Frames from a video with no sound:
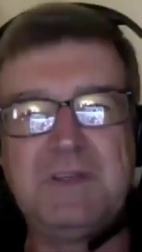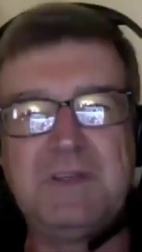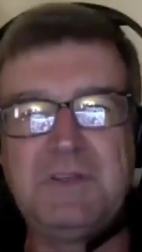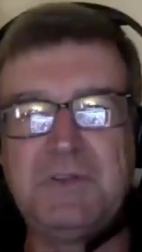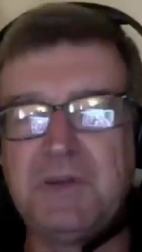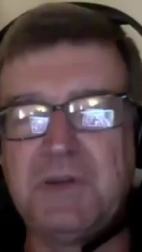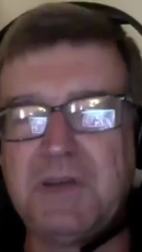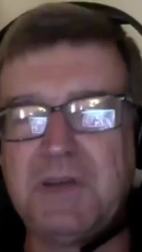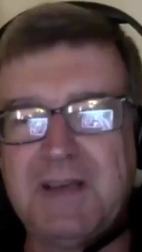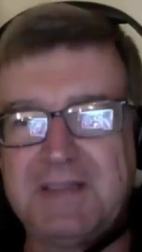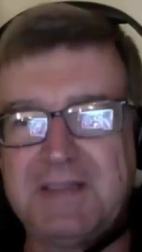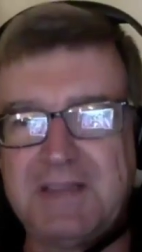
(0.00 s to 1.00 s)
Sure.
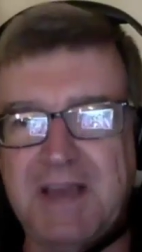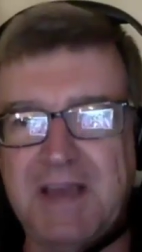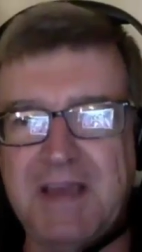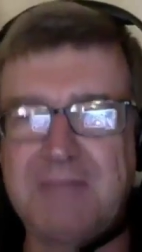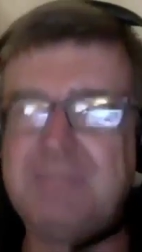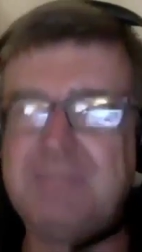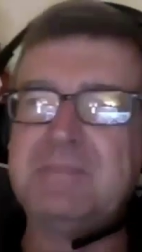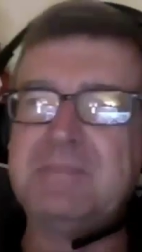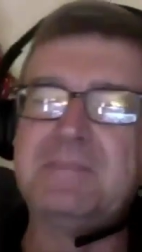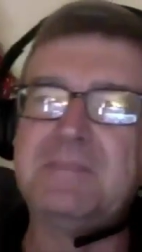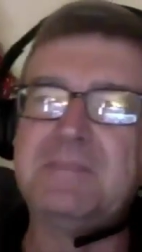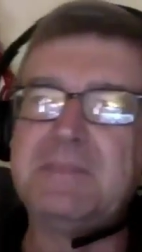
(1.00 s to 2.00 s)
Yes.
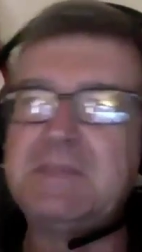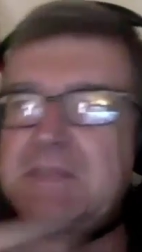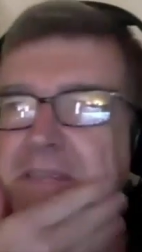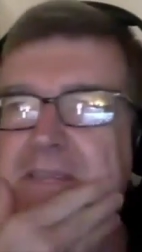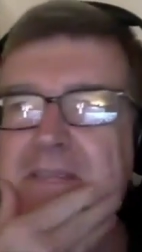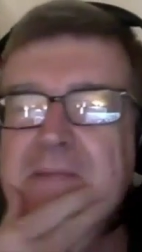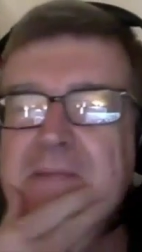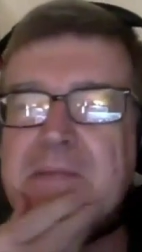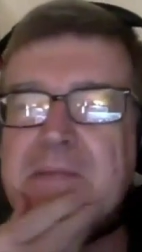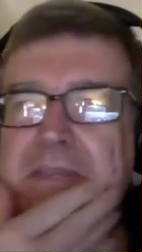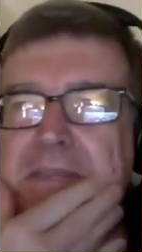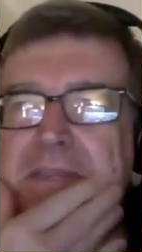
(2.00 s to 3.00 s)
Let's see.
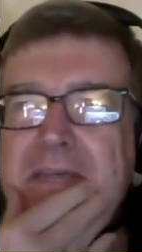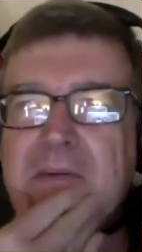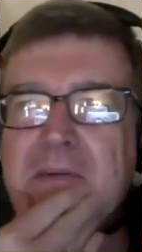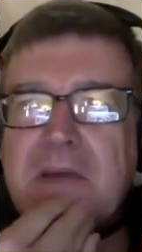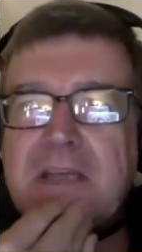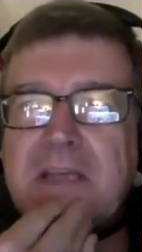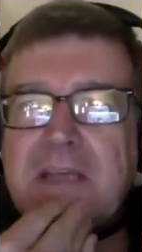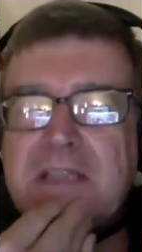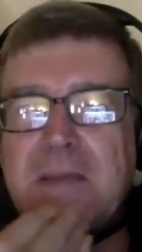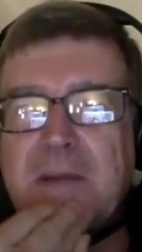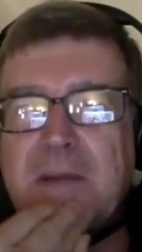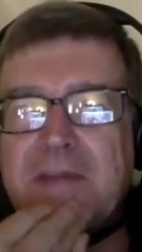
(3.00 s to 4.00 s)
What can I
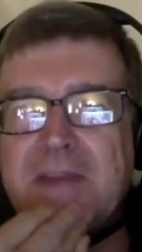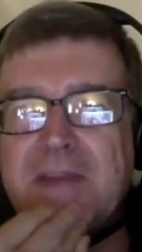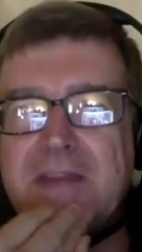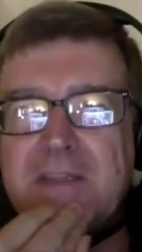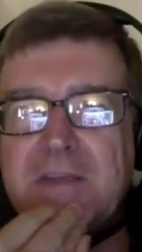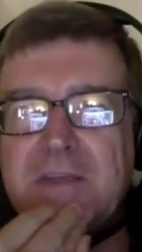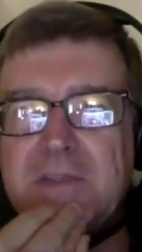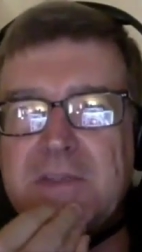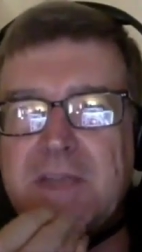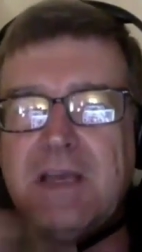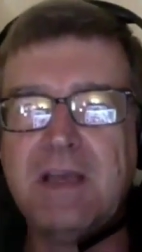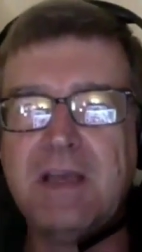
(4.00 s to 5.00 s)
say about that? That's
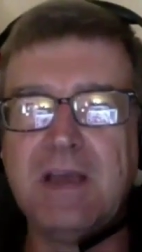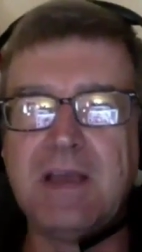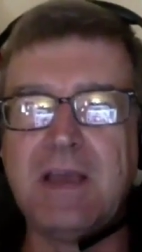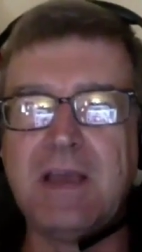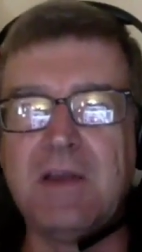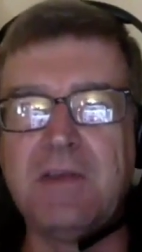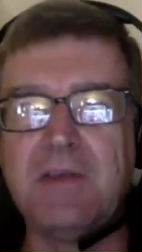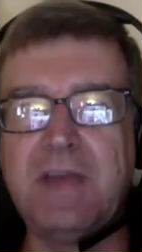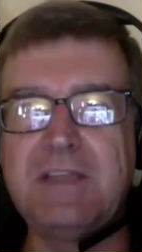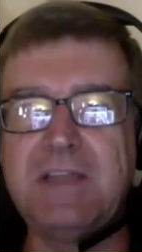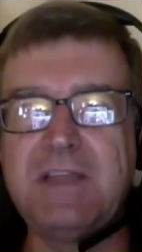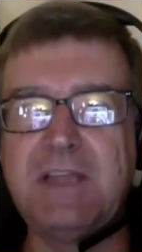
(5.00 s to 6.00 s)
interesting. Yeah. No.
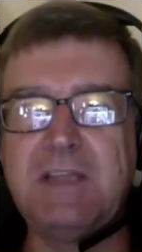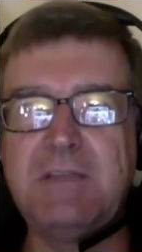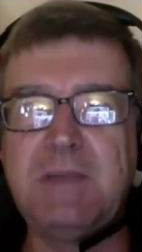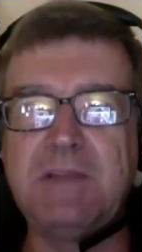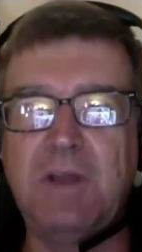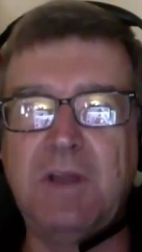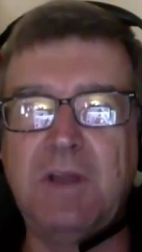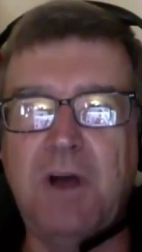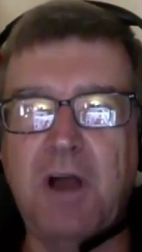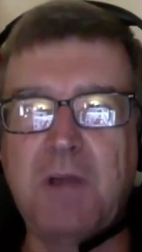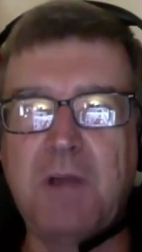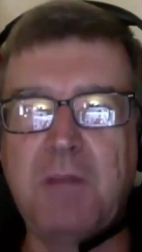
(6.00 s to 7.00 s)
That's
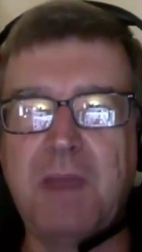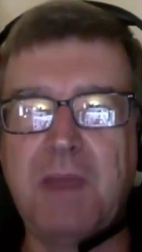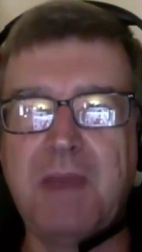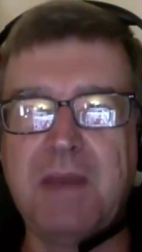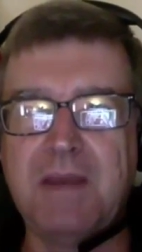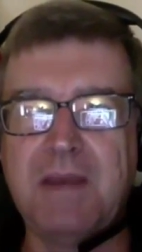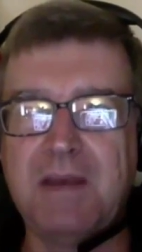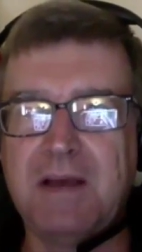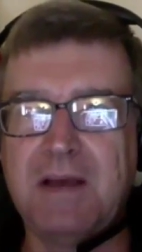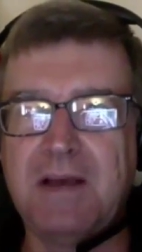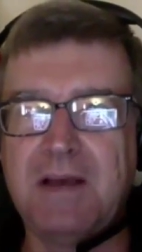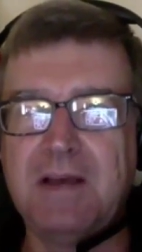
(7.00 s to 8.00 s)
long been
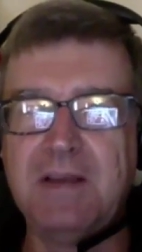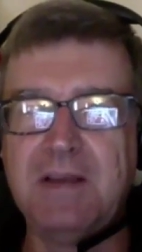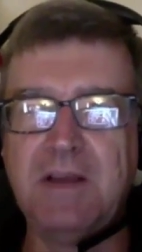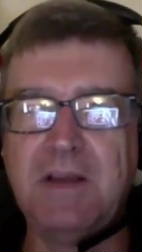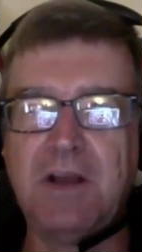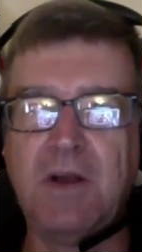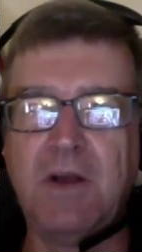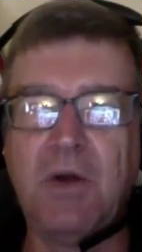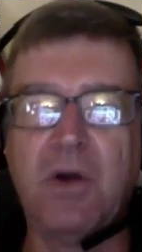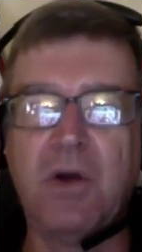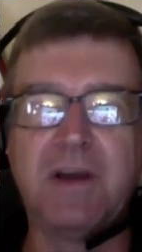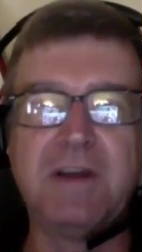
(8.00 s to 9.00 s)
a
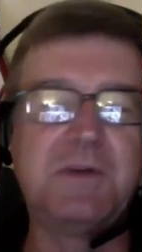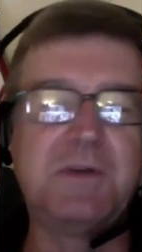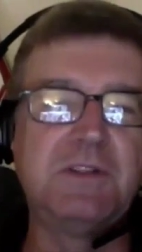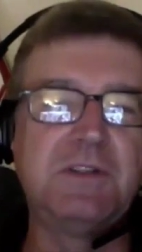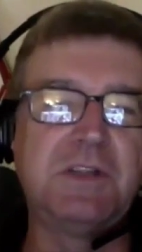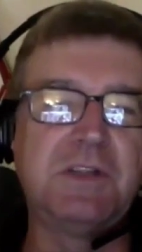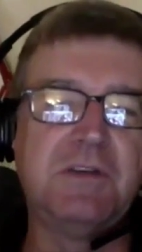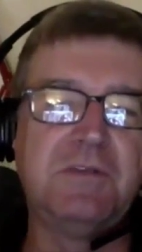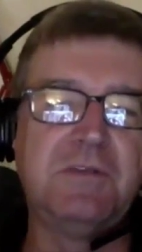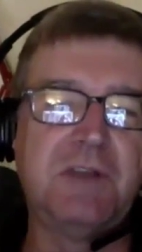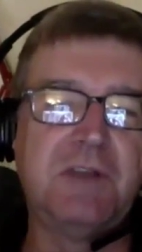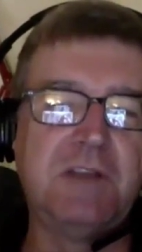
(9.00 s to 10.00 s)
core interest
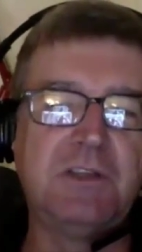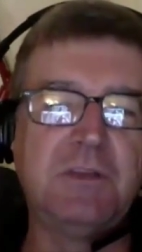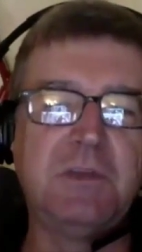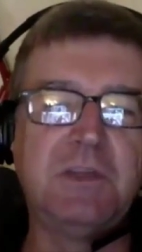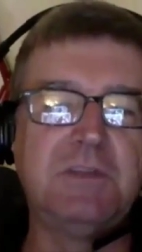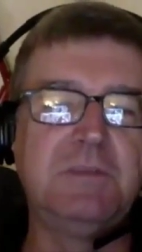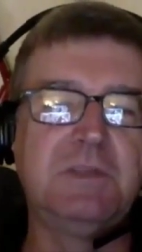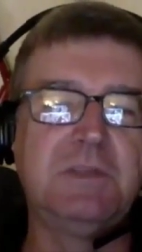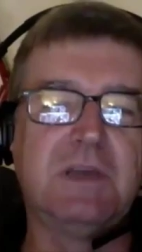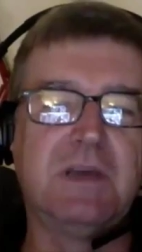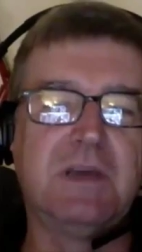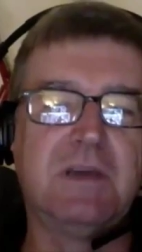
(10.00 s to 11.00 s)
of
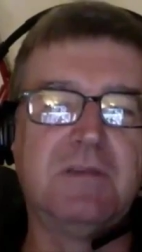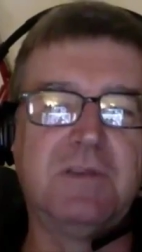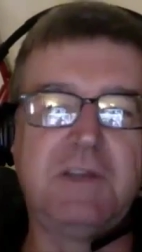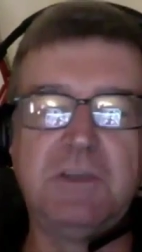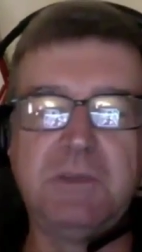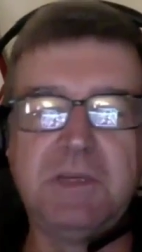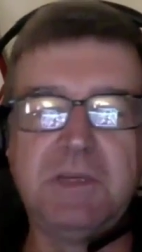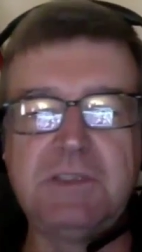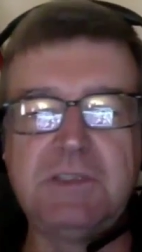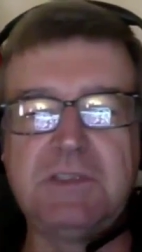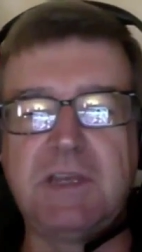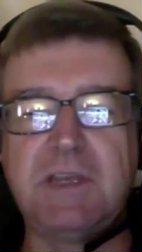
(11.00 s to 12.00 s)

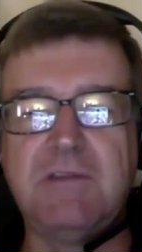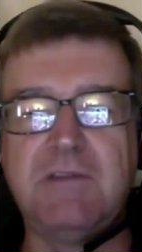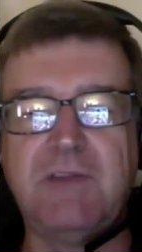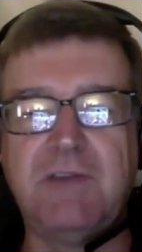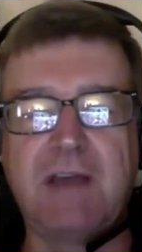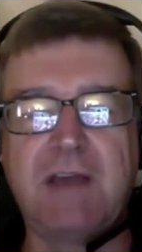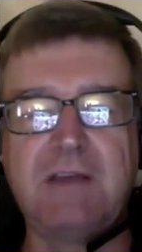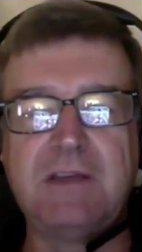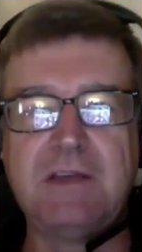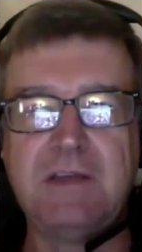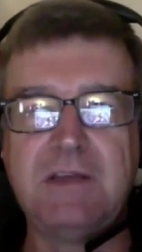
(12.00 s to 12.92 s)
transhumanists, and in fact,